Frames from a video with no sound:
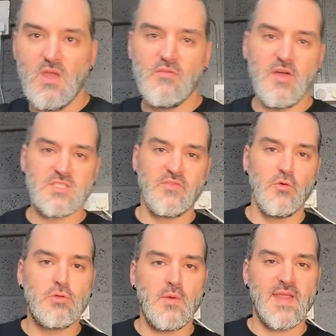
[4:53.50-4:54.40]
First of all,
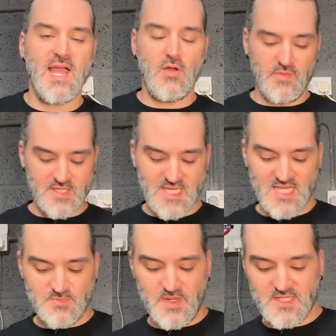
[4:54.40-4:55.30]
going out, this
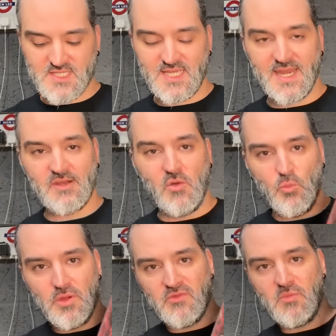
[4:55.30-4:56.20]
has been seen on
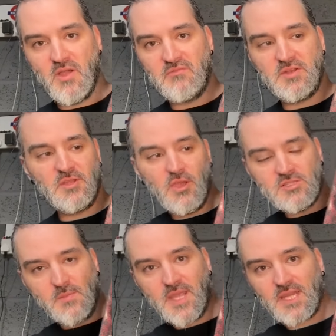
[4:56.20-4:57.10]
one of my videos.
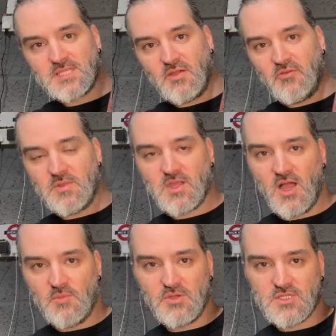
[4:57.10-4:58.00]
I picked this up from the
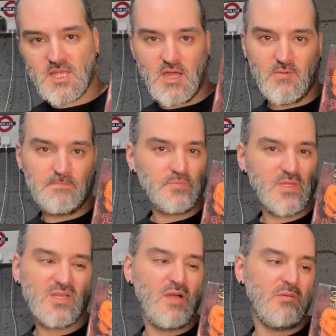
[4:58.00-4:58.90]
car boot sale
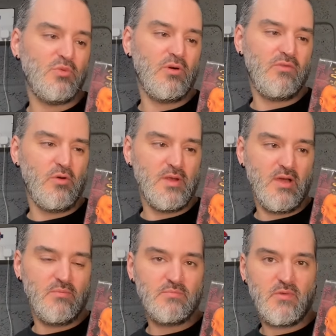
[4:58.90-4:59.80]
can't remember what for
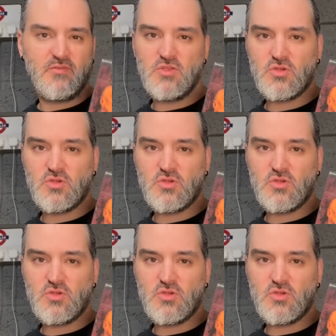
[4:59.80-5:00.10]
now, a few